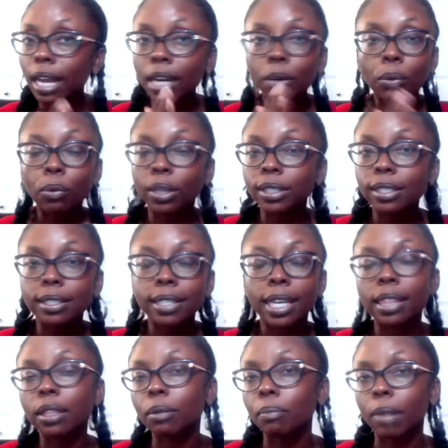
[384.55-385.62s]
want to
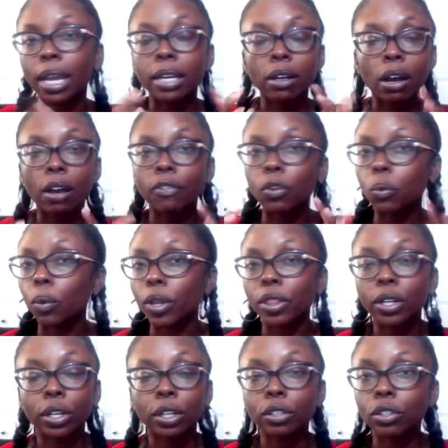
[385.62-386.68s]
take their mind off of what
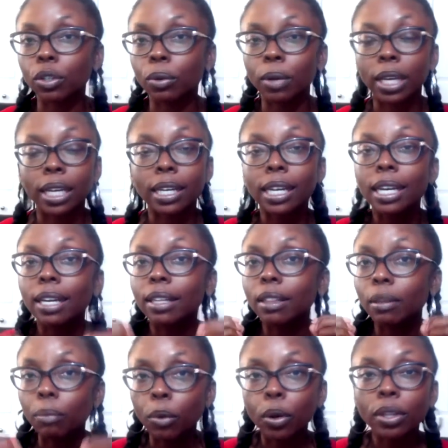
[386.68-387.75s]
they're doing.
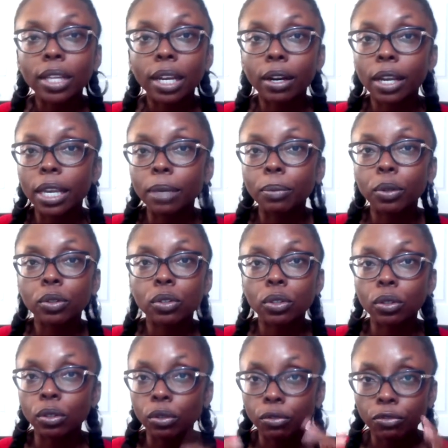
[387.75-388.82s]
The more they are able
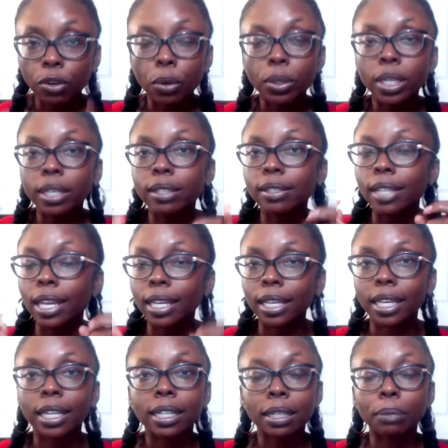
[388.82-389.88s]
to focus and
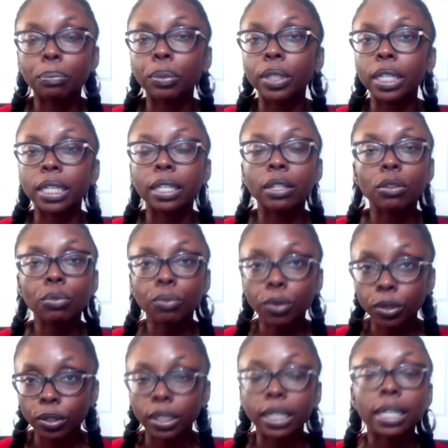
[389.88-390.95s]
get it completed
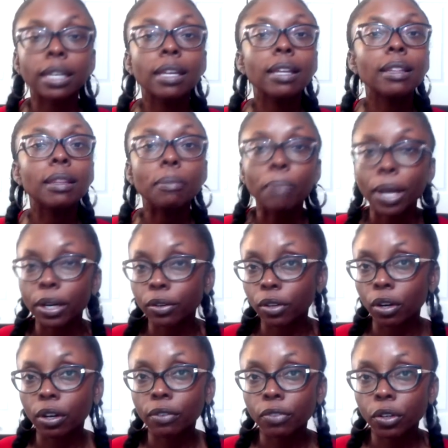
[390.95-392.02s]
thoroughly, the better
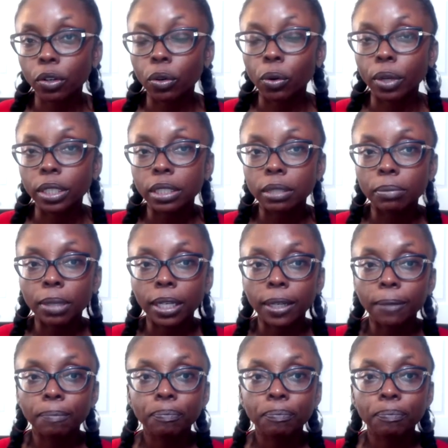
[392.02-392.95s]
off they're going to be.